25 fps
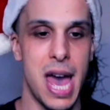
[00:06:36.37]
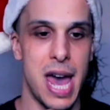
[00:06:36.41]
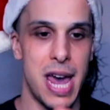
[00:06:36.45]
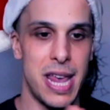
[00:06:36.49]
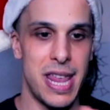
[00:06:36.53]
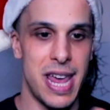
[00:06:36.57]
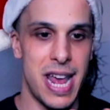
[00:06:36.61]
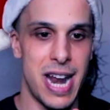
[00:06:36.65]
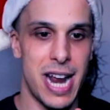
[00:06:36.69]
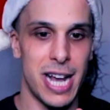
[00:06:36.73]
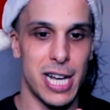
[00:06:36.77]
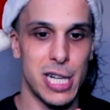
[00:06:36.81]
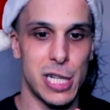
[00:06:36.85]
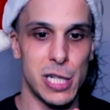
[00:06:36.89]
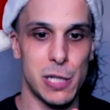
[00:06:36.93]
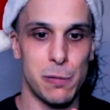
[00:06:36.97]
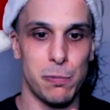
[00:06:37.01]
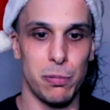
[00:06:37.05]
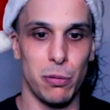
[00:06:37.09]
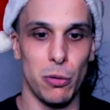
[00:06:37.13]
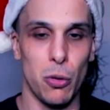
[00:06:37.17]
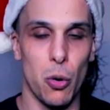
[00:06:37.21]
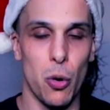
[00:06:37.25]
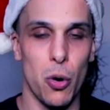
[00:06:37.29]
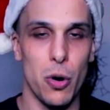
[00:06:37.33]
that
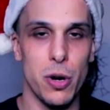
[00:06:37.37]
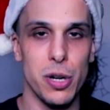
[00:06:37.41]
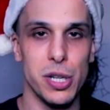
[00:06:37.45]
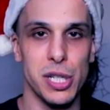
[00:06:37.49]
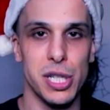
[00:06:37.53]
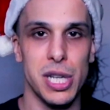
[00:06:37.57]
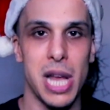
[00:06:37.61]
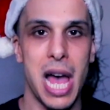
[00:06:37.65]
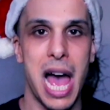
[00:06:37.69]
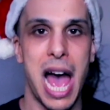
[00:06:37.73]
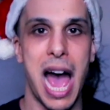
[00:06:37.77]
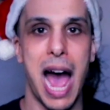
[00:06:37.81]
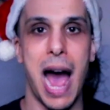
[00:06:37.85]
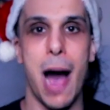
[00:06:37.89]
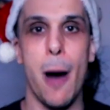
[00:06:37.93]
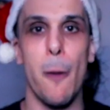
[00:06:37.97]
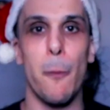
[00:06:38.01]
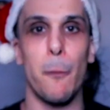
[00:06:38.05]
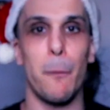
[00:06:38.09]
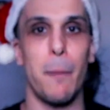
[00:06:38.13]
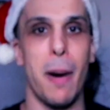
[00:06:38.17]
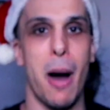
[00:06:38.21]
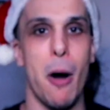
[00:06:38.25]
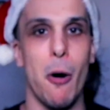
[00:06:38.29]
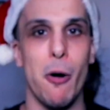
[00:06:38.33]
explores how
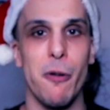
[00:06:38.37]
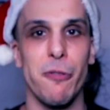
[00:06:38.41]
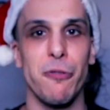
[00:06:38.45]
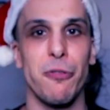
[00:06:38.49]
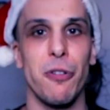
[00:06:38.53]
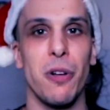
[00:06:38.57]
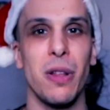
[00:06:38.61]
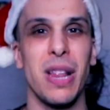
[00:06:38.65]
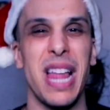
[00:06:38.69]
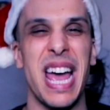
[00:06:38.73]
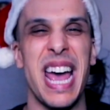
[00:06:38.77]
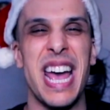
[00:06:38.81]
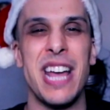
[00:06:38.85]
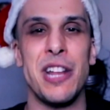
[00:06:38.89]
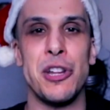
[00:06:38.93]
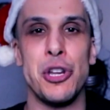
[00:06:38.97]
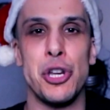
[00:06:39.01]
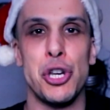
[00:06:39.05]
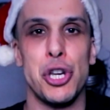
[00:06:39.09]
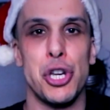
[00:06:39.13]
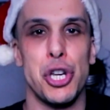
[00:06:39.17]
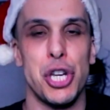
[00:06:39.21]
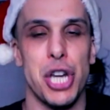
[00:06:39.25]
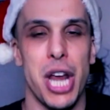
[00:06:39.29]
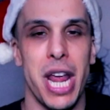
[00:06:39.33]
powerful a
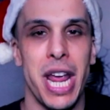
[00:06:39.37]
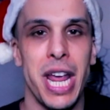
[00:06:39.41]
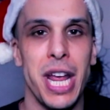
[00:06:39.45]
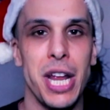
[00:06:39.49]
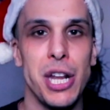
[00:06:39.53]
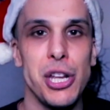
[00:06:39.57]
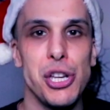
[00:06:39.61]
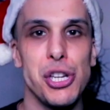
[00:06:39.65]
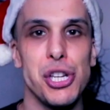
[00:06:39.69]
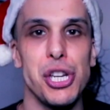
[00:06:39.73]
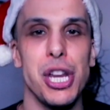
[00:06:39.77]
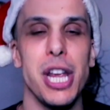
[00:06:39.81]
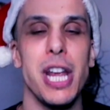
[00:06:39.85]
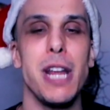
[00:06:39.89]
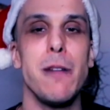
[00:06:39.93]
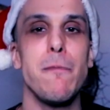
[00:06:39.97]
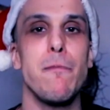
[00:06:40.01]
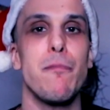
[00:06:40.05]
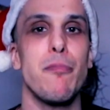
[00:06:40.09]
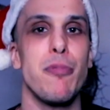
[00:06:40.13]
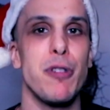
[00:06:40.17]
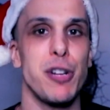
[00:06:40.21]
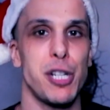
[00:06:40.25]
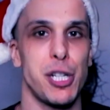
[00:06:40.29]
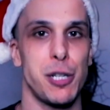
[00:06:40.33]
change in
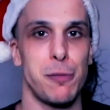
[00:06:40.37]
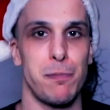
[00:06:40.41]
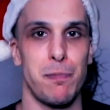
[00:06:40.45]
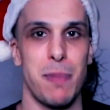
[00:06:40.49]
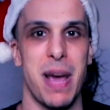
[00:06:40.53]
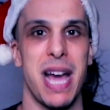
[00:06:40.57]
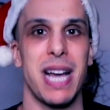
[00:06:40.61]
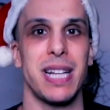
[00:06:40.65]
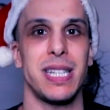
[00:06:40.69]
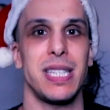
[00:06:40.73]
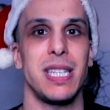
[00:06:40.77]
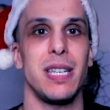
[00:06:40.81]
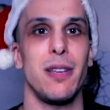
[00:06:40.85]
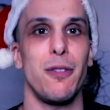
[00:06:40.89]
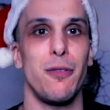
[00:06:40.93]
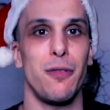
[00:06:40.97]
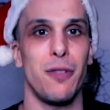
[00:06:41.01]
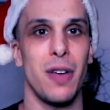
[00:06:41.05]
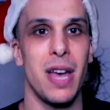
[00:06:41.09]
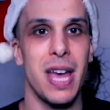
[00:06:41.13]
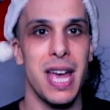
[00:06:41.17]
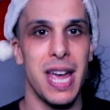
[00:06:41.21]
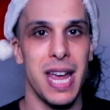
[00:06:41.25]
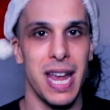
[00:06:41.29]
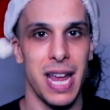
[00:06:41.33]
perspective
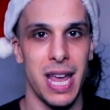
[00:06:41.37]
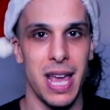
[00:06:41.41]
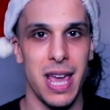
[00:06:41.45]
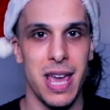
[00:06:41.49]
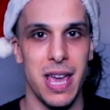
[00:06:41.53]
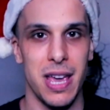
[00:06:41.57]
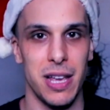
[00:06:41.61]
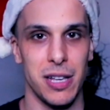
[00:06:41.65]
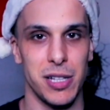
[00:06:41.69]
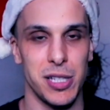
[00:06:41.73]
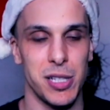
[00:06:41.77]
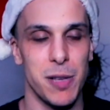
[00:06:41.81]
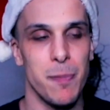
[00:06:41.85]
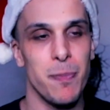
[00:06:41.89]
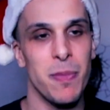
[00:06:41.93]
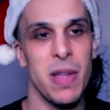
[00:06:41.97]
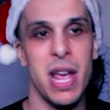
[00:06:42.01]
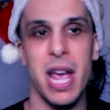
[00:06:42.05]
is.